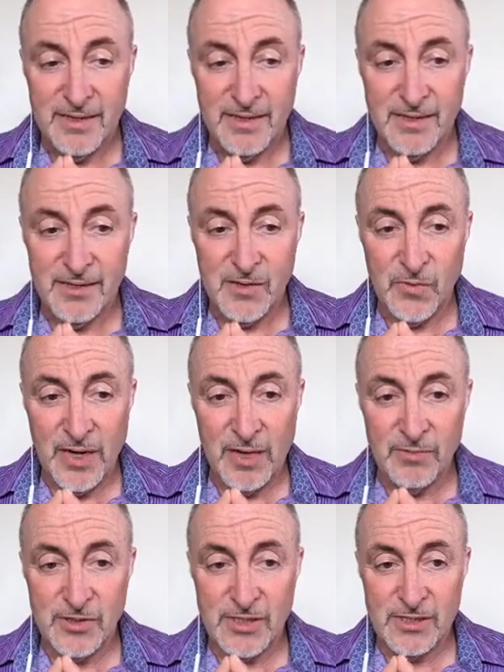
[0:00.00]
The way I
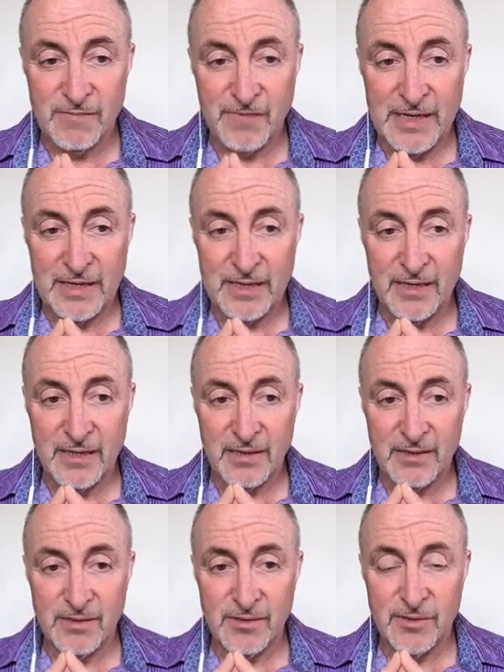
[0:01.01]
was
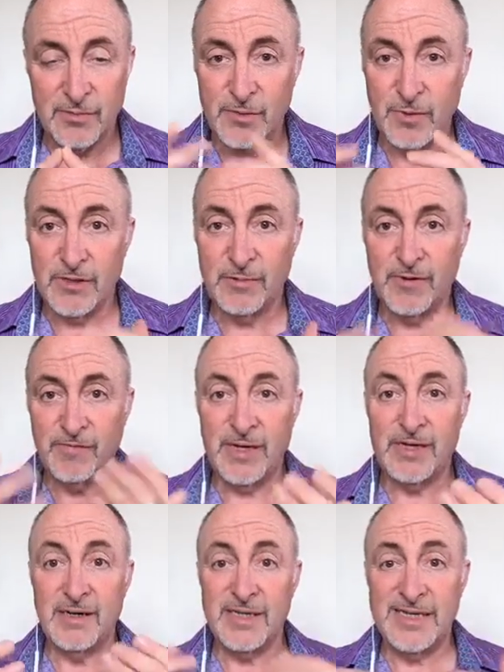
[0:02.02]
feeling to respond to my
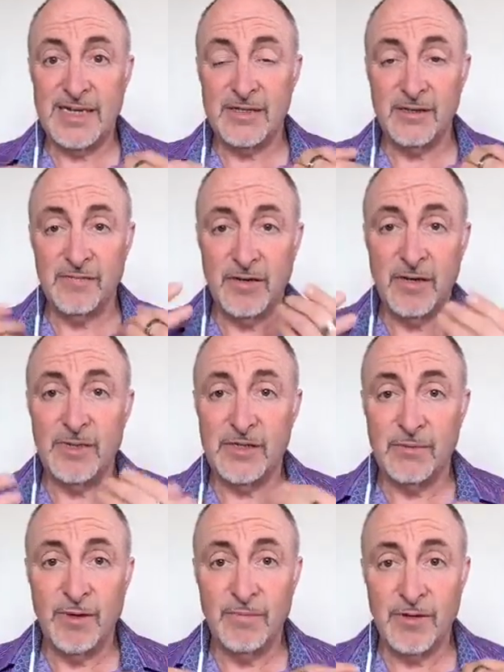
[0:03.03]
friend, I said it to her verbally, so
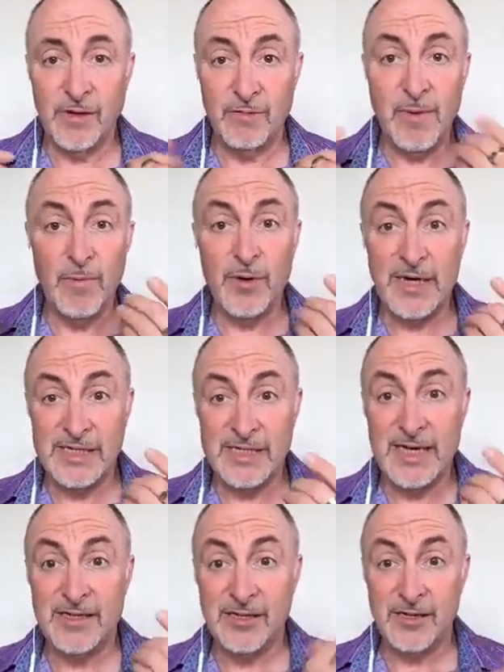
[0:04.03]
I'm hoping I can remember what I
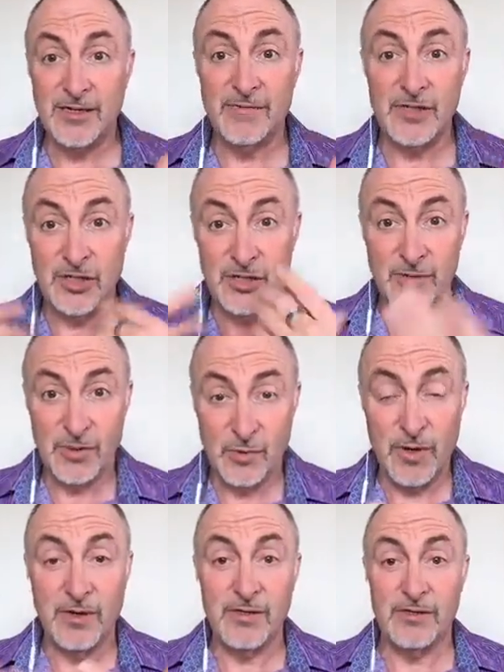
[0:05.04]
said to give it to you as
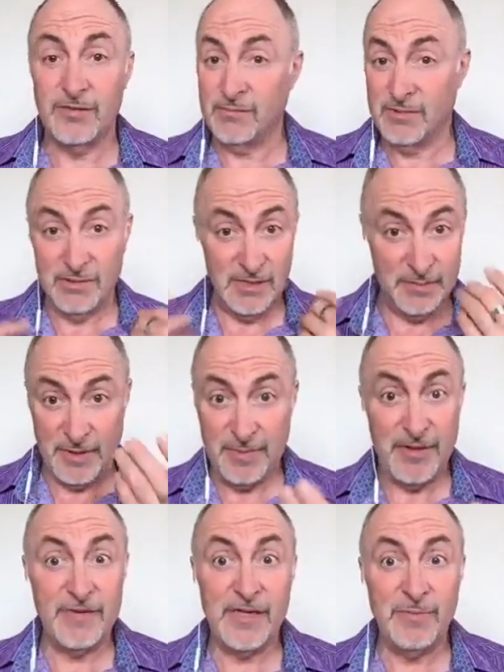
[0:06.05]
well, because this may
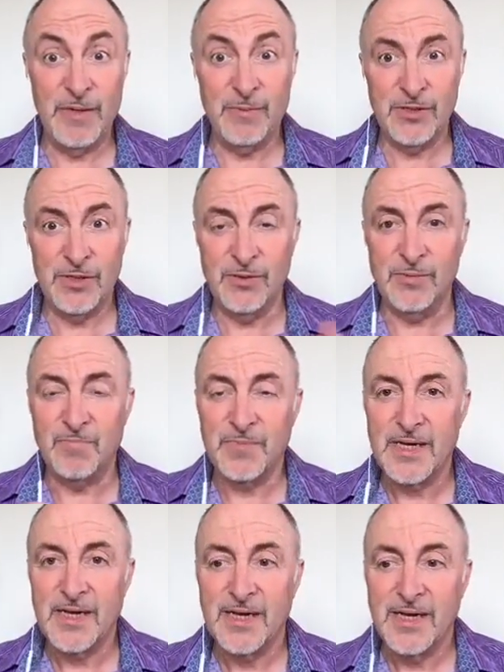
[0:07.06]
benefit other people too,
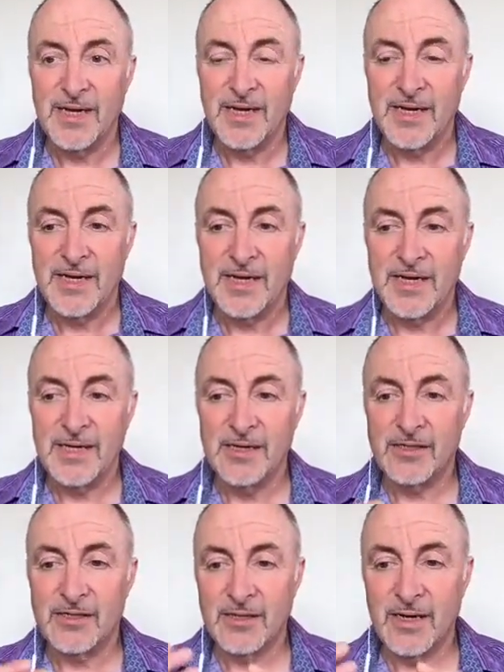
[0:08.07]
is...